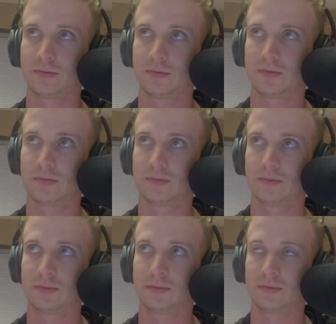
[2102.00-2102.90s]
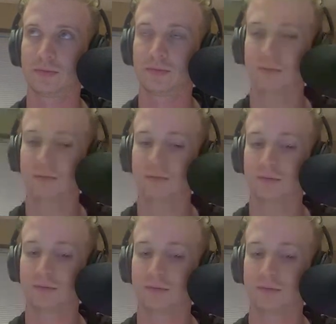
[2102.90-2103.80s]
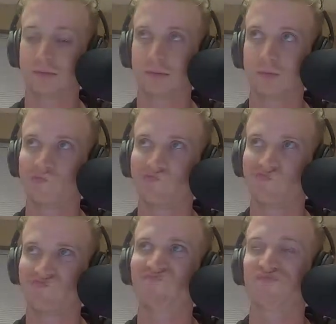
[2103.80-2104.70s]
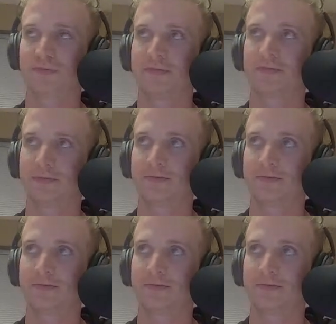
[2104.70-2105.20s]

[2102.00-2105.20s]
No words are spoken by the person on screen.